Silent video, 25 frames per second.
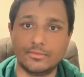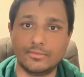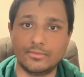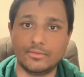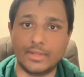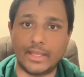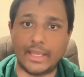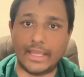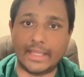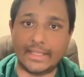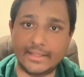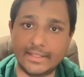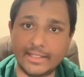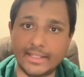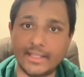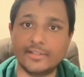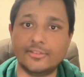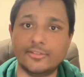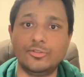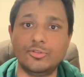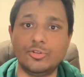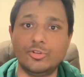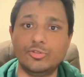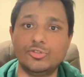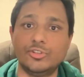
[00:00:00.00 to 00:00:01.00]
and the
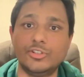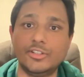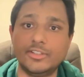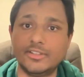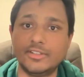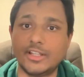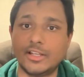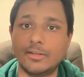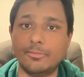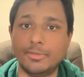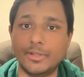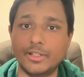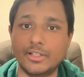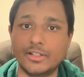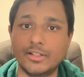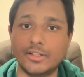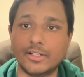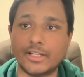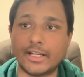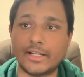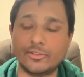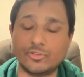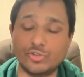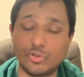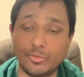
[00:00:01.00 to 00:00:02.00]
astrologer is helping the
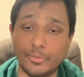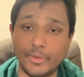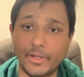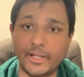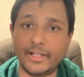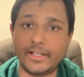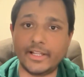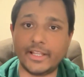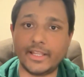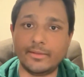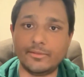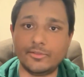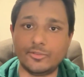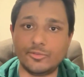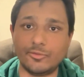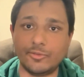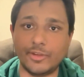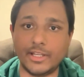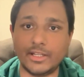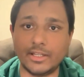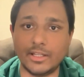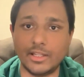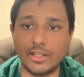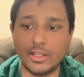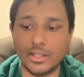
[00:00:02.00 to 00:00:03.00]
client. So many times
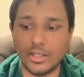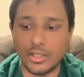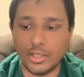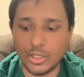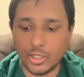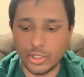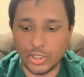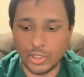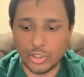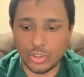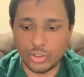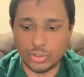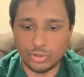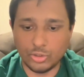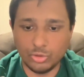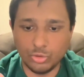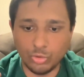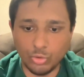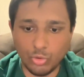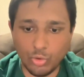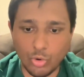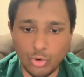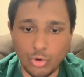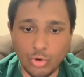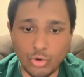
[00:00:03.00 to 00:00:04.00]
when you
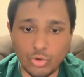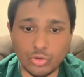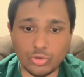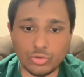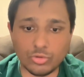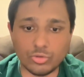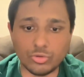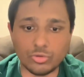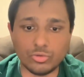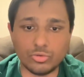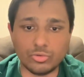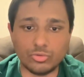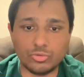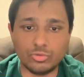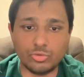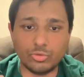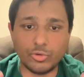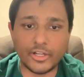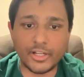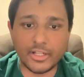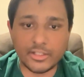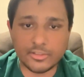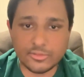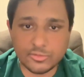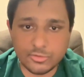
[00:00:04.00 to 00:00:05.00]
go to an
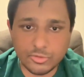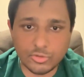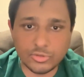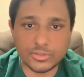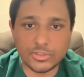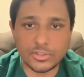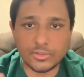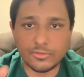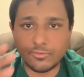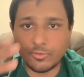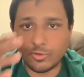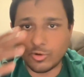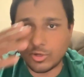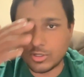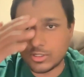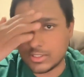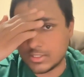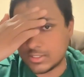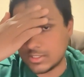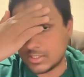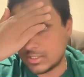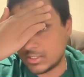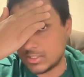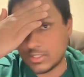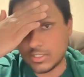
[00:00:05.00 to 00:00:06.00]
astrologer for a
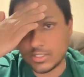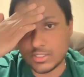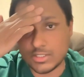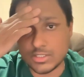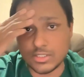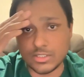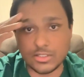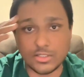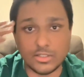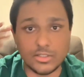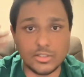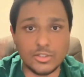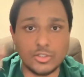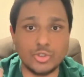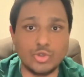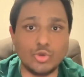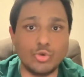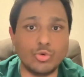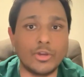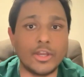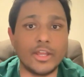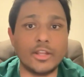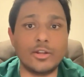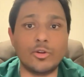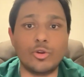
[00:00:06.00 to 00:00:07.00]
consultation, you
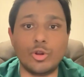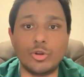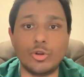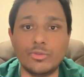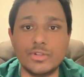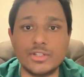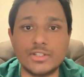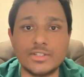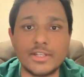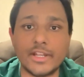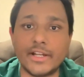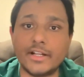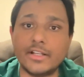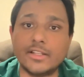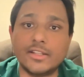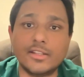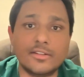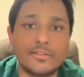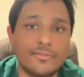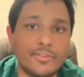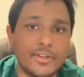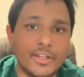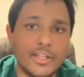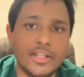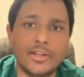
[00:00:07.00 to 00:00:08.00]
can always get this
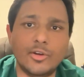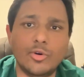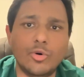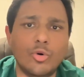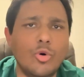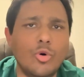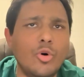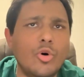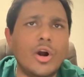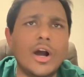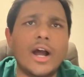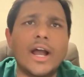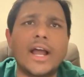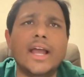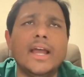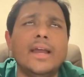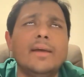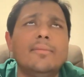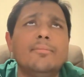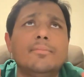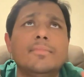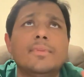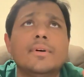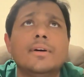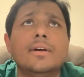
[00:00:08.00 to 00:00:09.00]
feeling, oh,
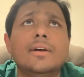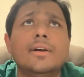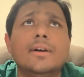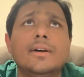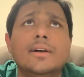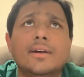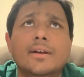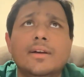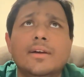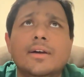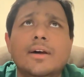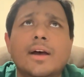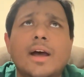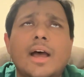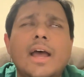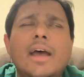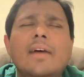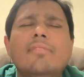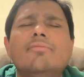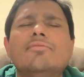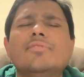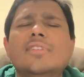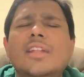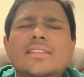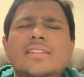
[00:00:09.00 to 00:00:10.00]
I have
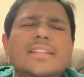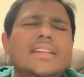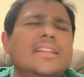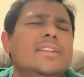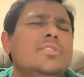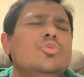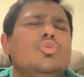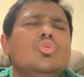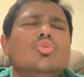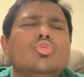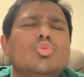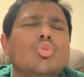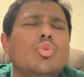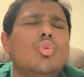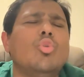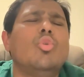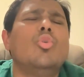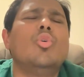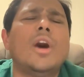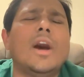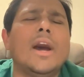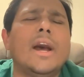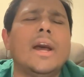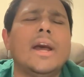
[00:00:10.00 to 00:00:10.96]
nothing to know.